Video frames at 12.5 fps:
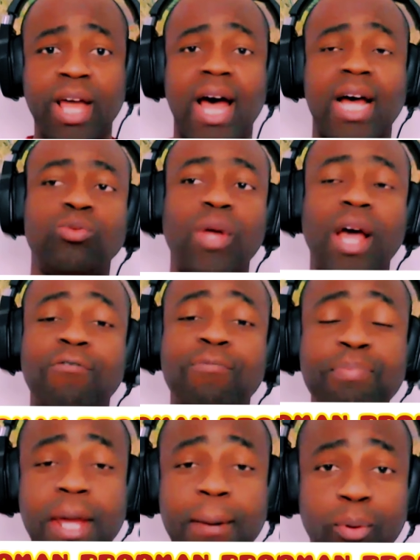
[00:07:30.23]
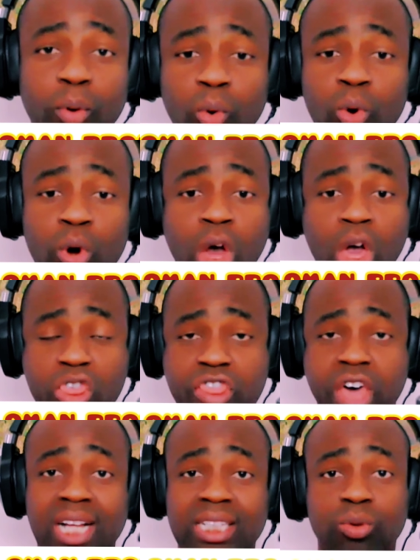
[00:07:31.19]
And we have people
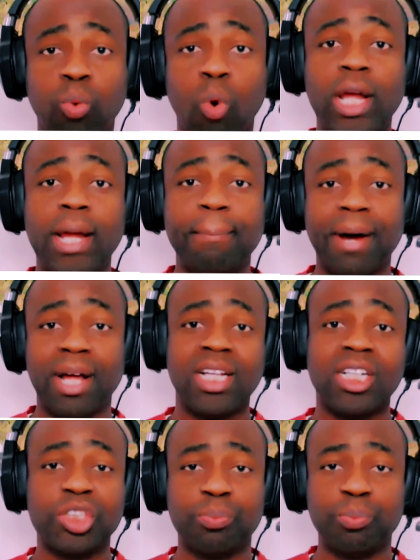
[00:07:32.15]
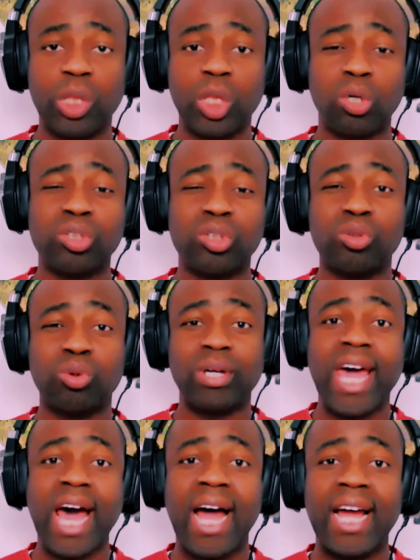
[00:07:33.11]
that work in partnership with us to
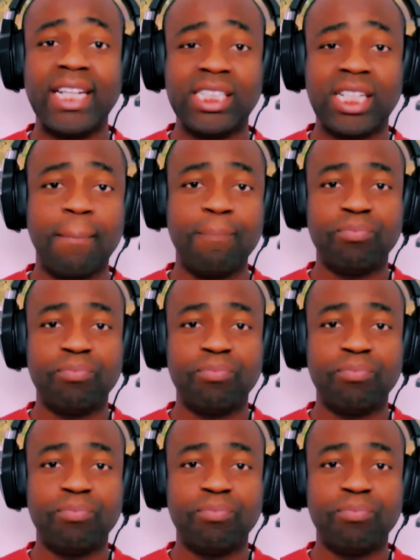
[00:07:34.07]
guide,